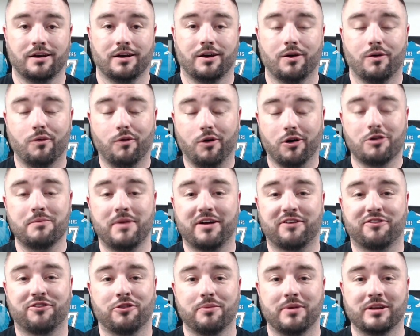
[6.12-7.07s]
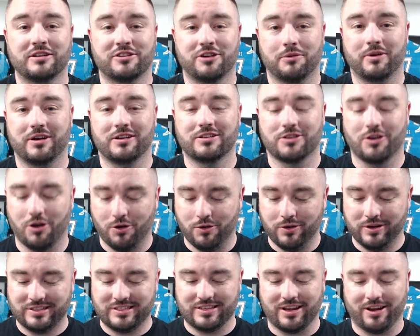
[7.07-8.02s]
Welcome back from the bench, everybody. As
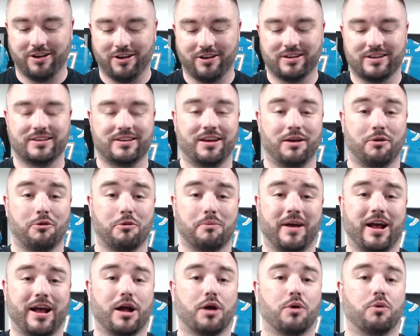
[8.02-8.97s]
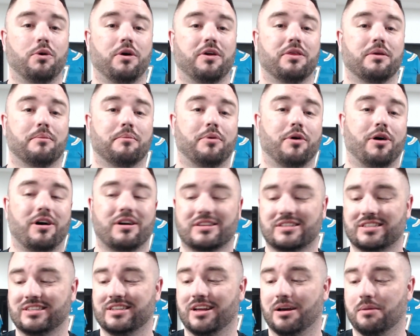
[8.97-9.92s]
always, Eric, and today we're back with
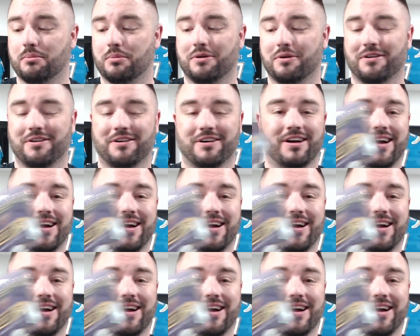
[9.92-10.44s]
box number